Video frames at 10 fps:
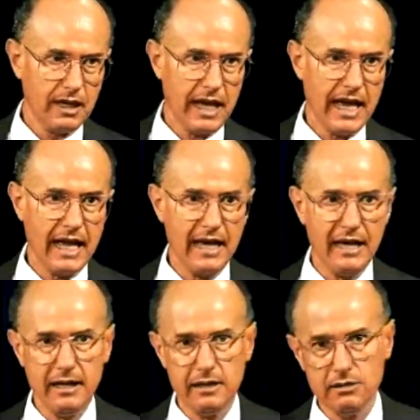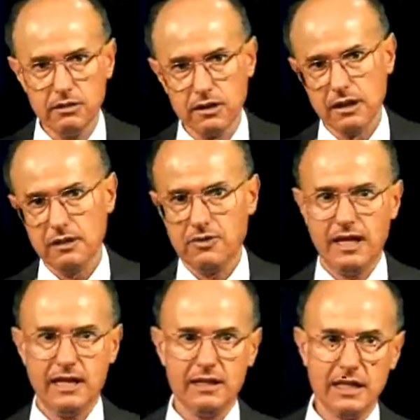And
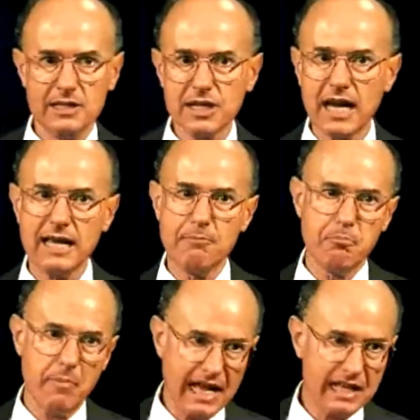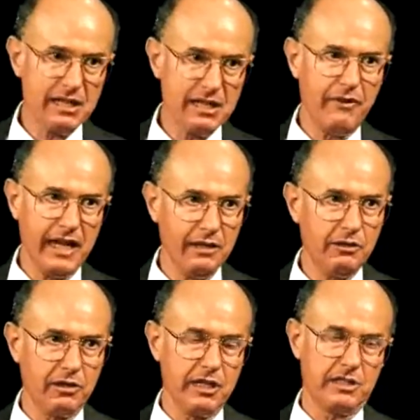there is a massive
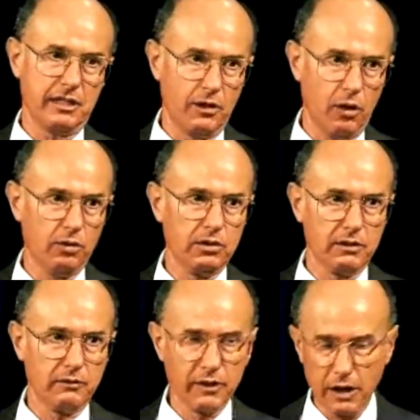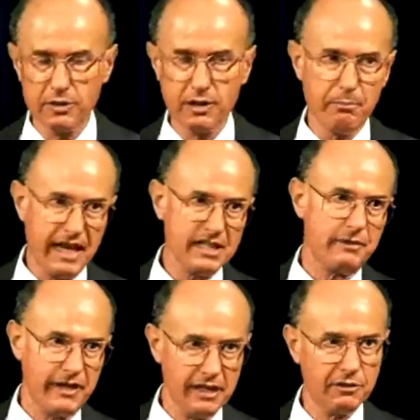increase in cognitive load, a massive
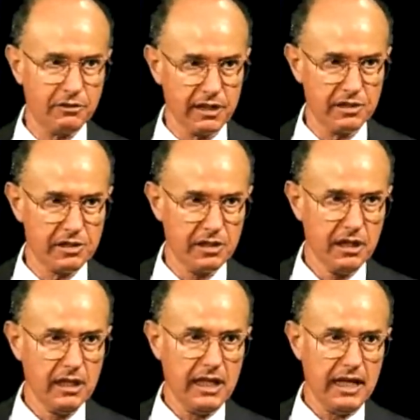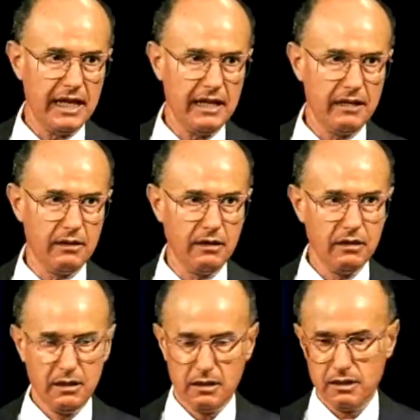increase in
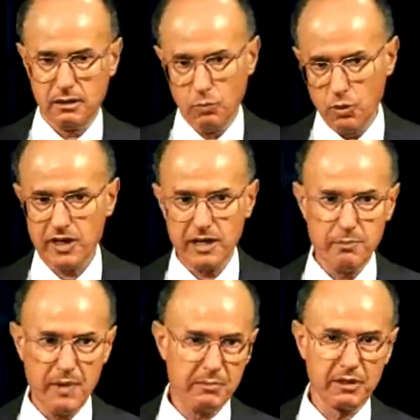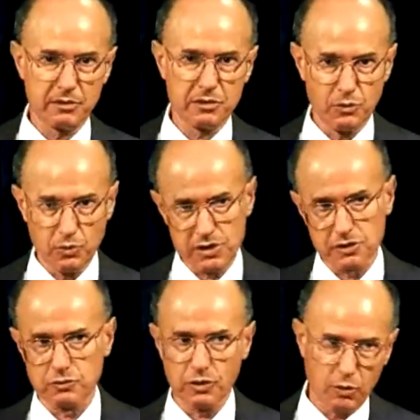the working memory
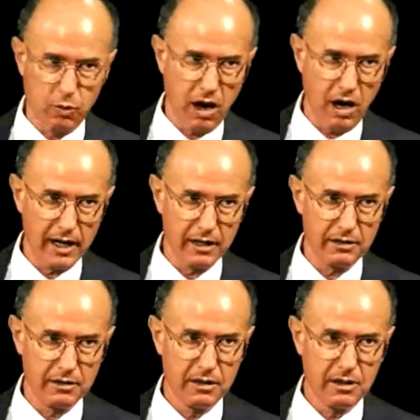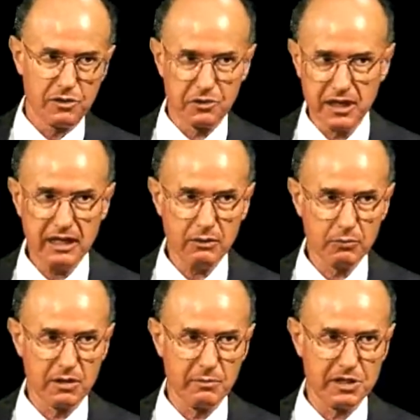resources required to deal
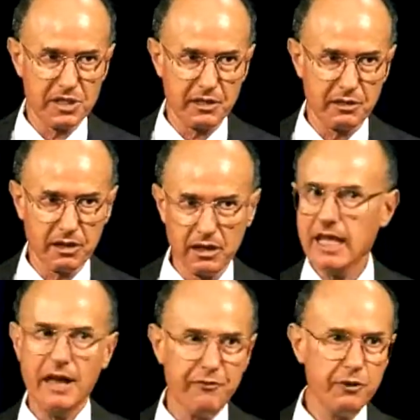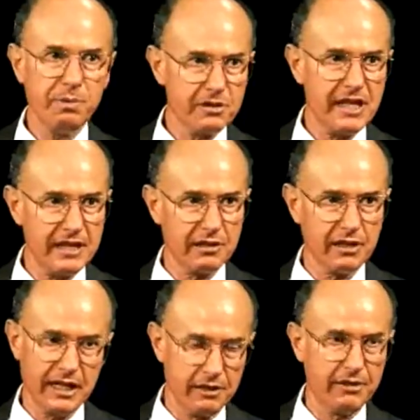with the material if you present it
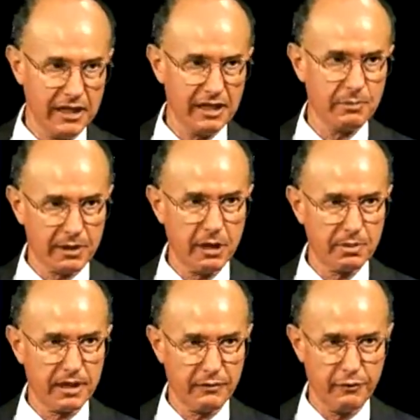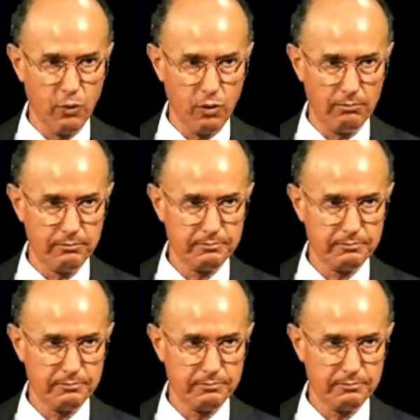in an inappropriate form.